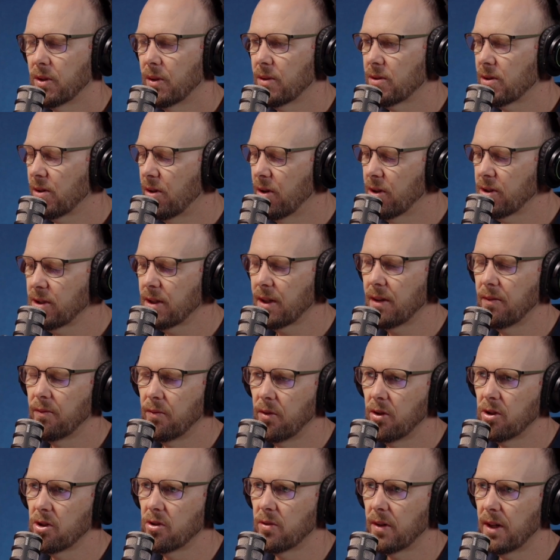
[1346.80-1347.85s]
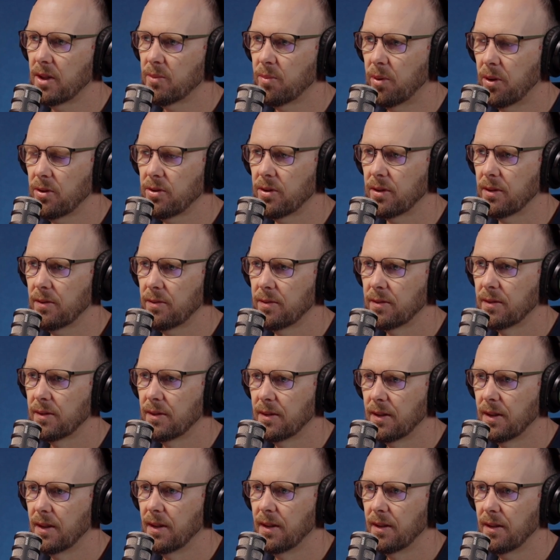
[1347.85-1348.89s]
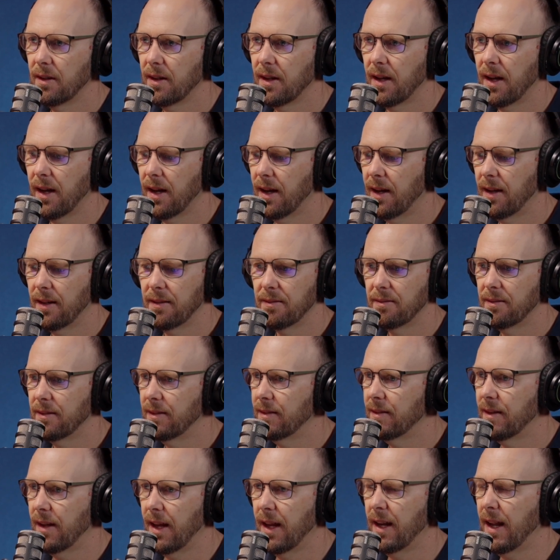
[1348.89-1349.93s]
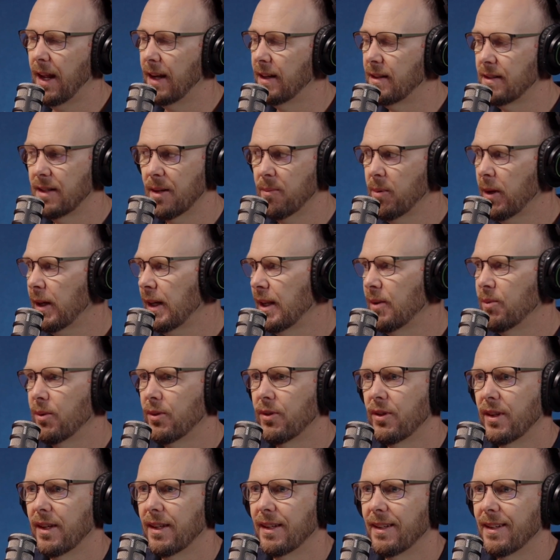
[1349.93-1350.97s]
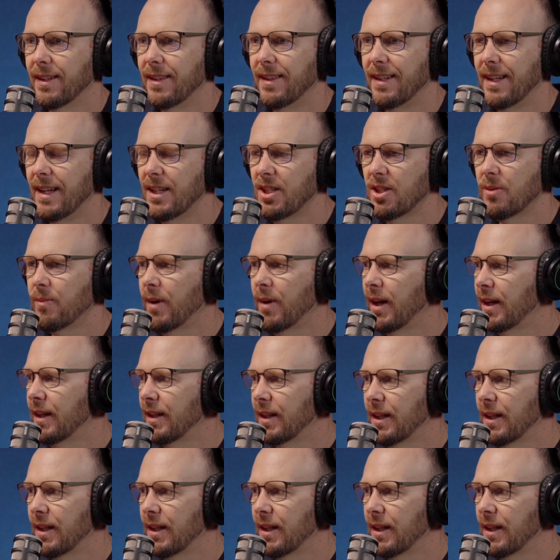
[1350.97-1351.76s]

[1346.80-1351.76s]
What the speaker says: as long as the conversion rate's positive, and typically with the estimator,